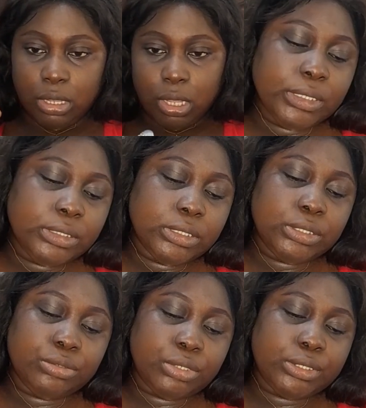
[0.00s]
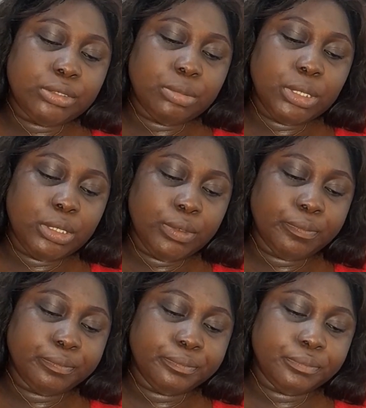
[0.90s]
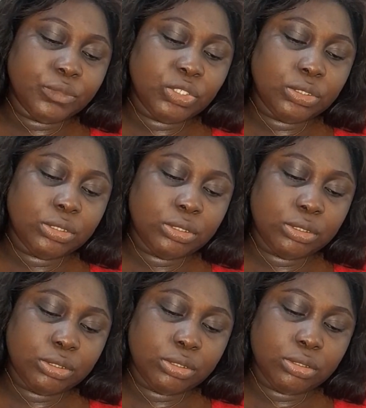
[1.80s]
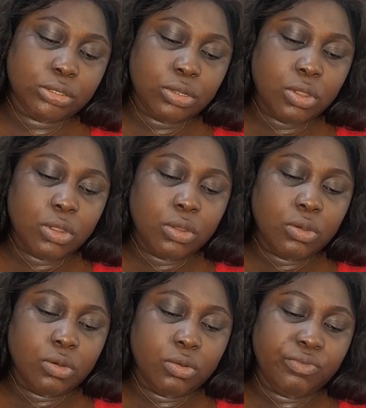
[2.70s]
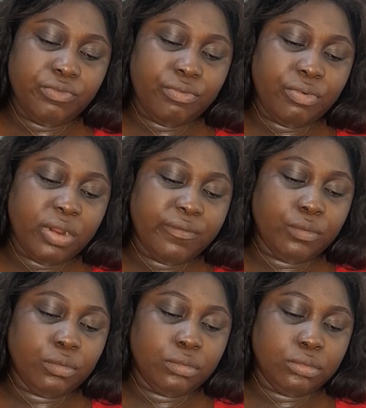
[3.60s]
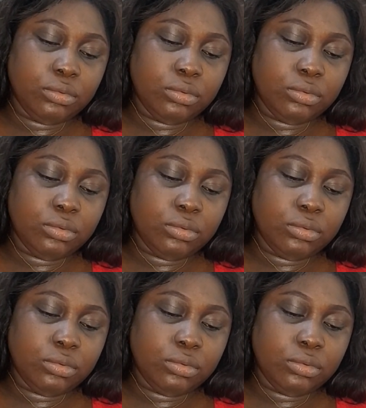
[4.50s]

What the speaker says: Please don't stress me. Just unravel.